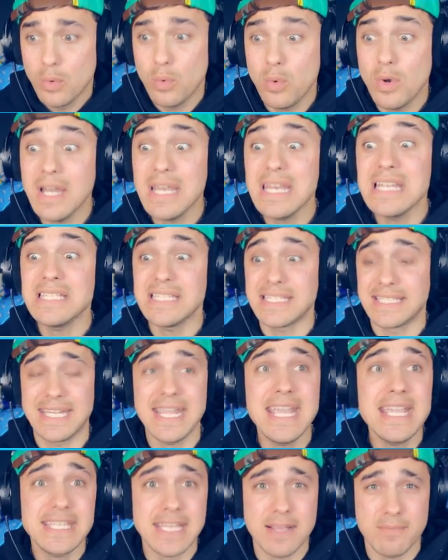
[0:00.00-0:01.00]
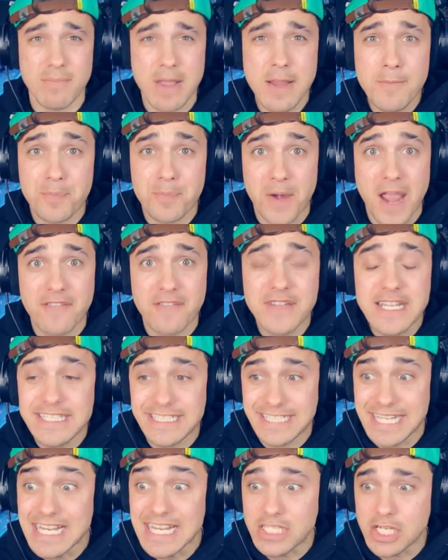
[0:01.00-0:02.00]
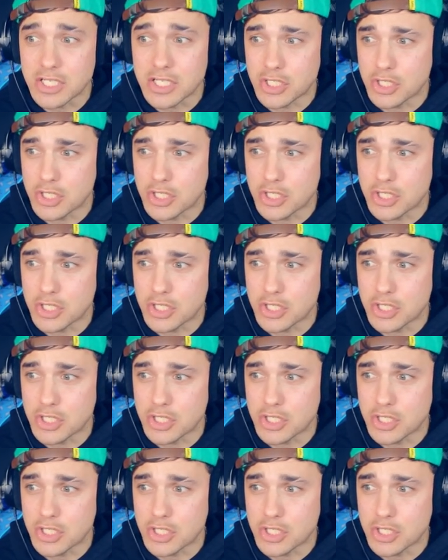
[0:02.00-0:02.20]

what is taking my private teacher